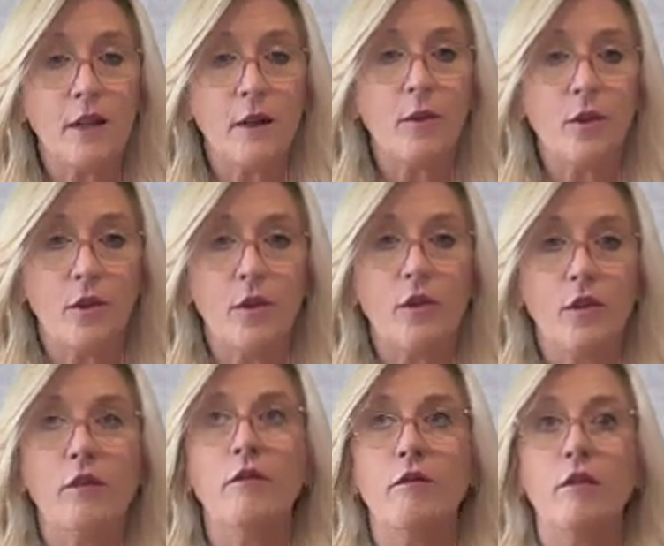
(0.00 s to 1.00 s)
that were
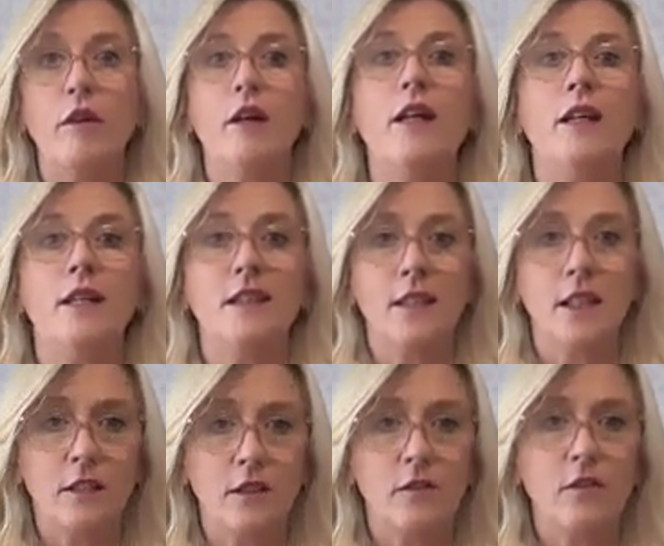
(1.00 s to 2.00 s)
in
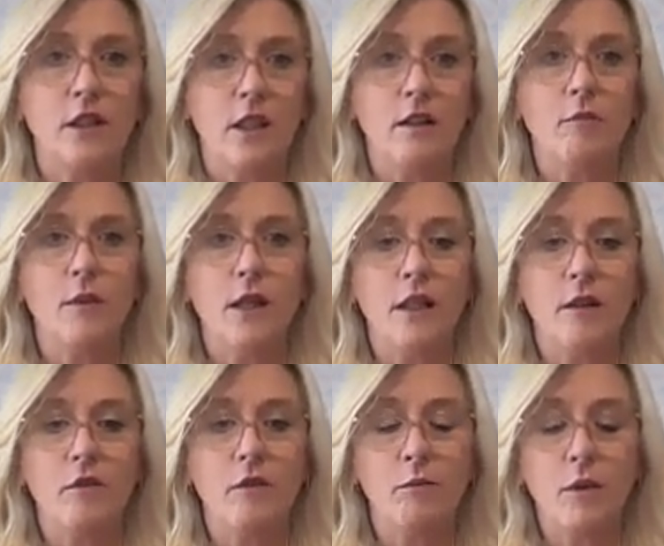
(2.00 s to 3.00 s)
excess of the
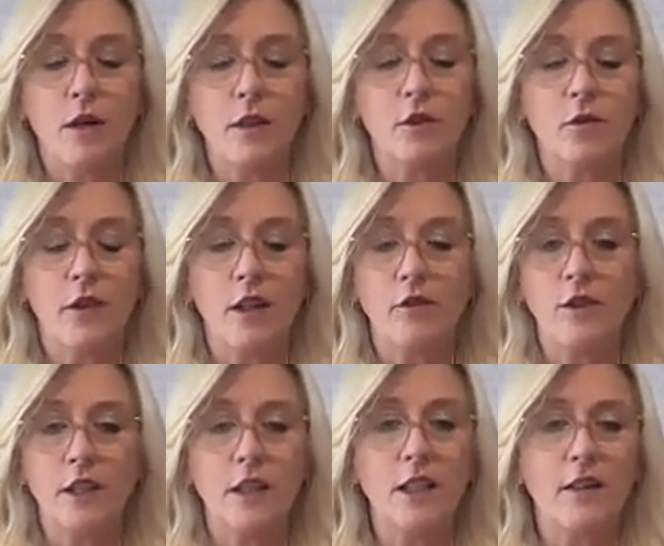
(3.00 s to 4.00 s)
median price for that
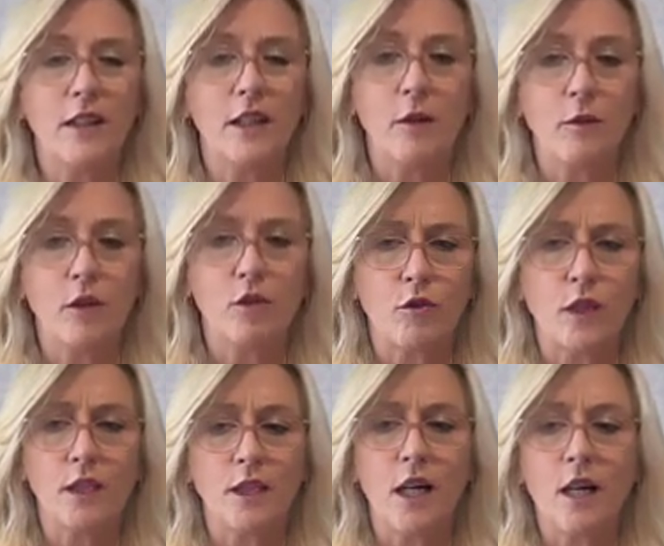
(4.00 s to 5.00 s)
fitted. I think they were
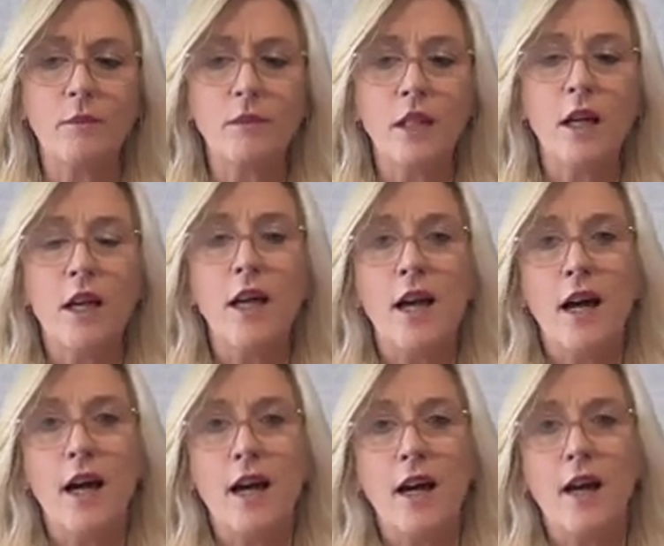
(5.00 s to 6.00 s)
three times.
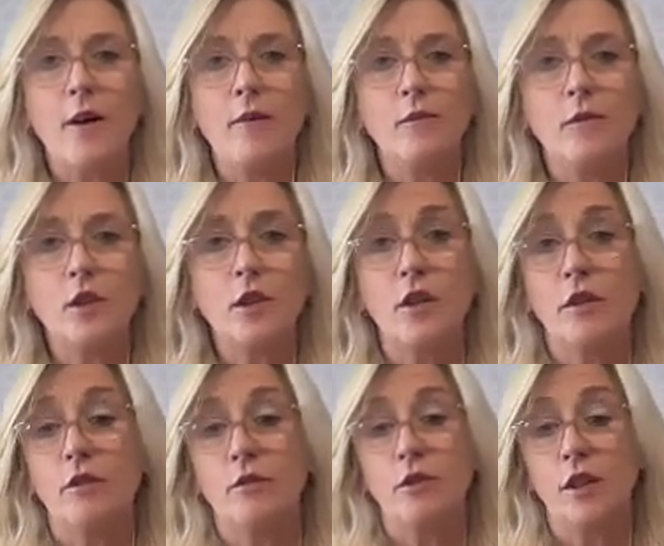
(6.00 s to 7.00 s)

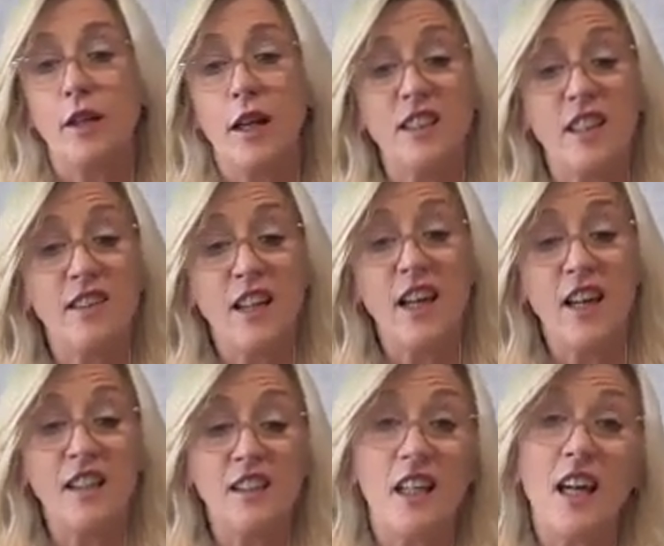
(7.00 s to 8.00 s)
So that I did
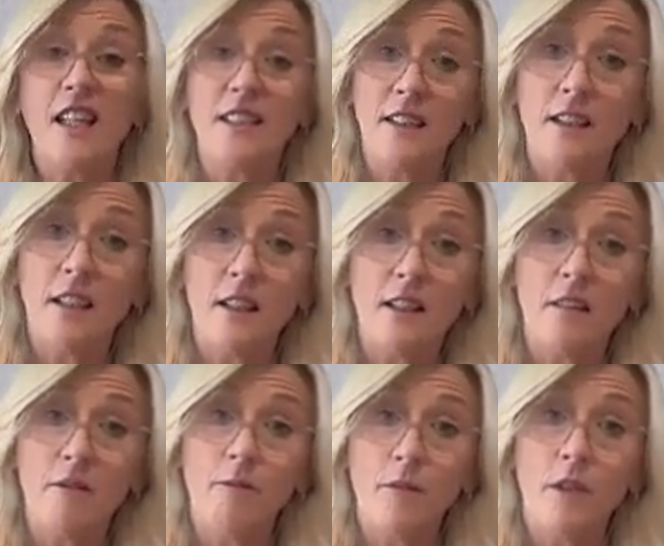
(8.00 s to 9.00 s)
that. I did
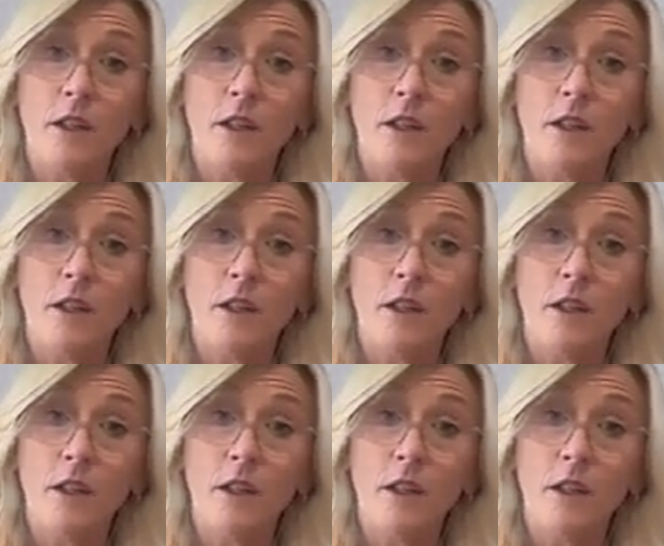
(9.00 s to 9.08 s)
the